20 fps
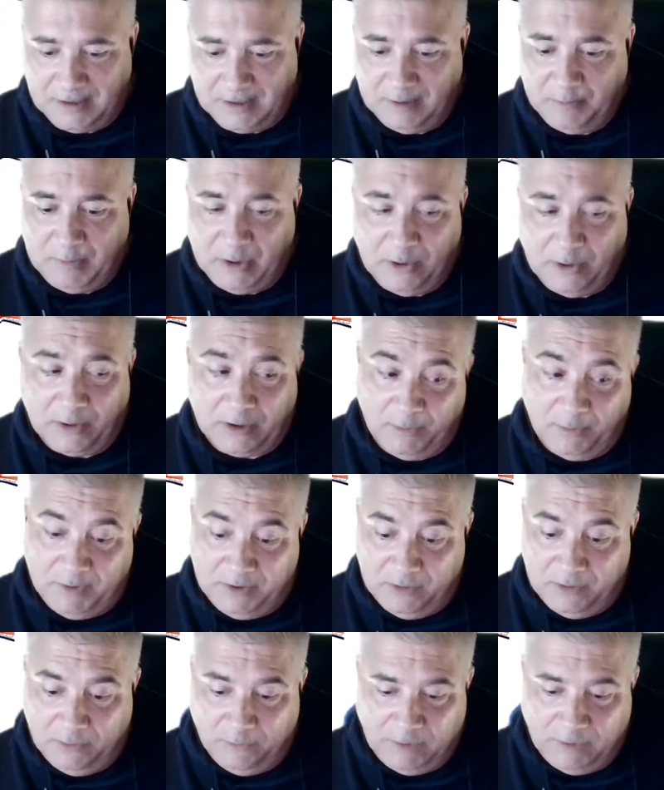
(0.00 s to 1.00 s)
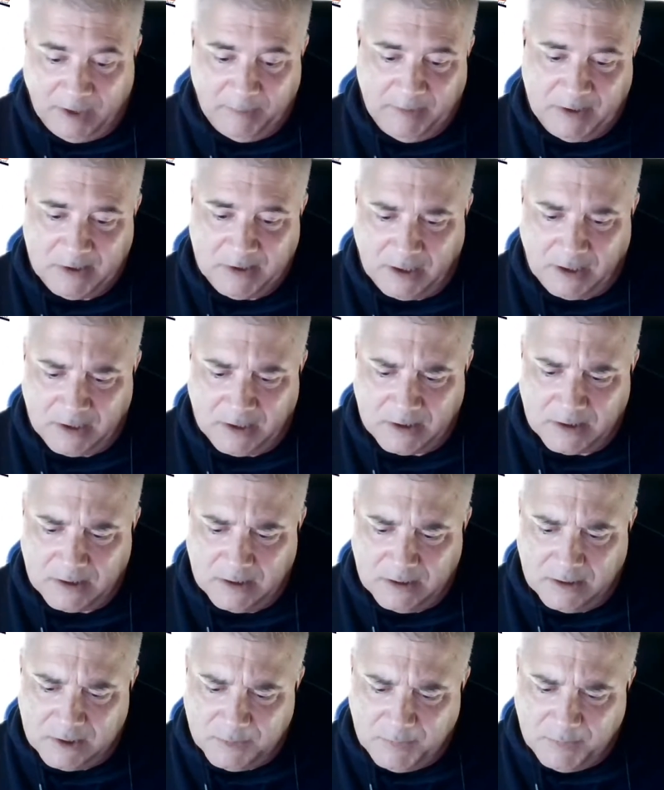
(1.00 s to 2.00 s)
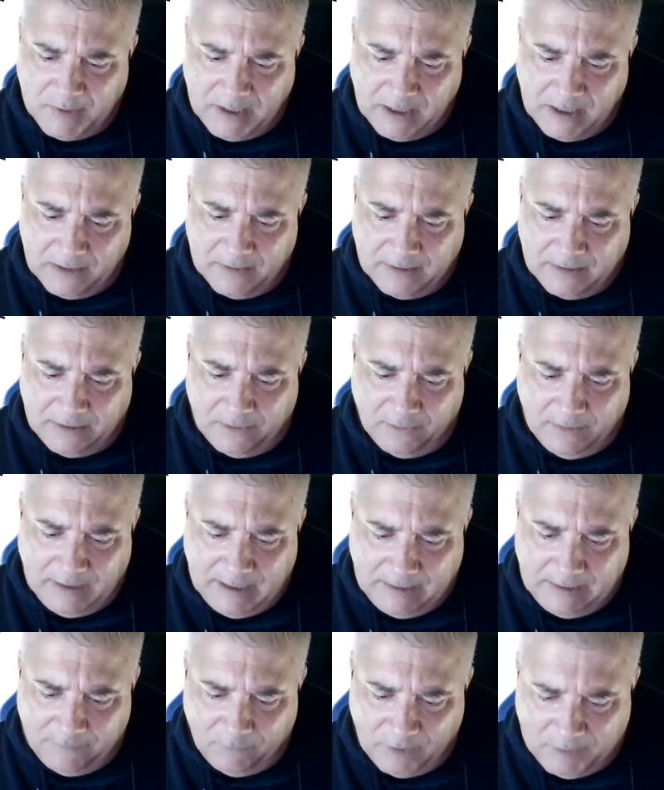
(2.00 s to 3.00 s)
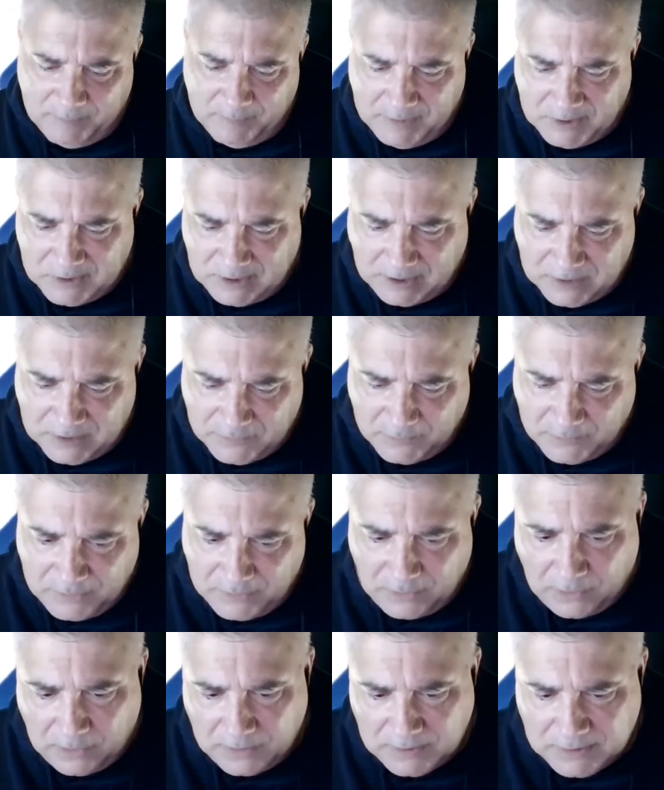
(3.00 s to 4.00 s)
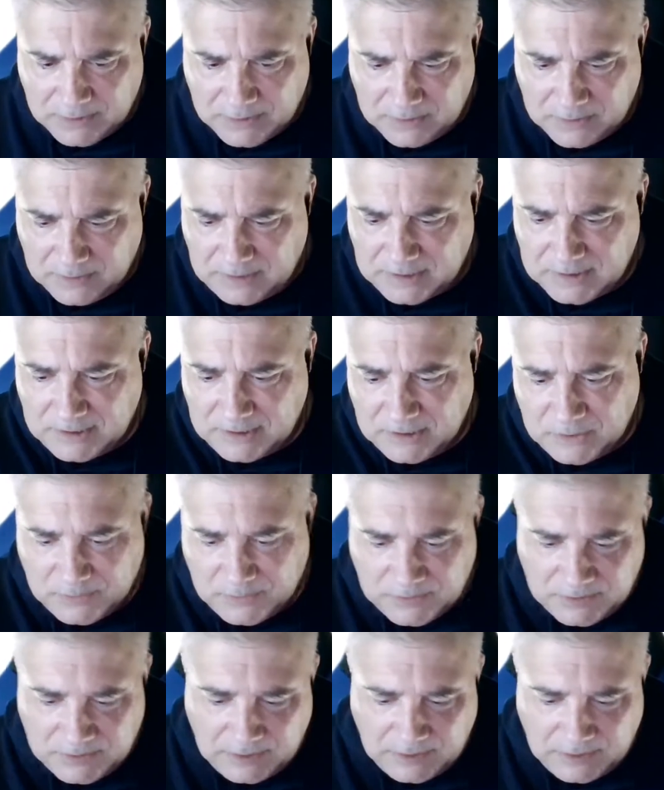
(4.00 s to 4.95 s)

America, we do rabies shots. In Japan, they don't have rabies shots for dogs. That's interesting.